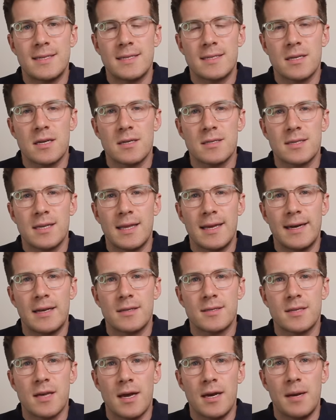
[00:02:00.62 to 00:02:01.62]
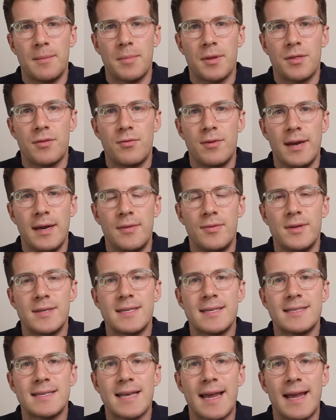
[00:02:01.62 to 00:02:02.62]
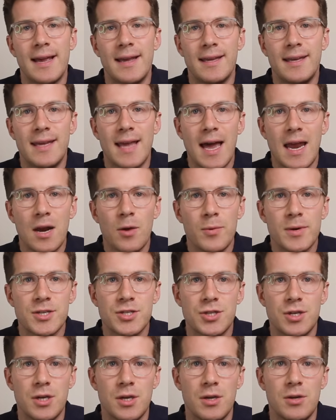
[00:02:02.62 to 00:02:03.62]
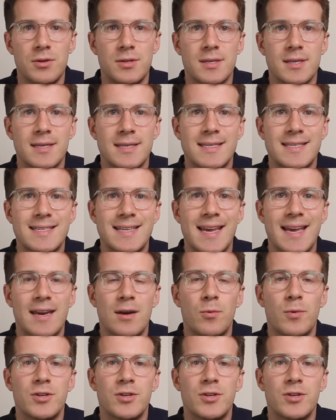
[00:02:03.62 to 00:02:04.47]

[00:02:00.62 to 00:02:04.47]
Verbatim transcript: discuss clinical sign number three, and this is a yellowish hue to the skin,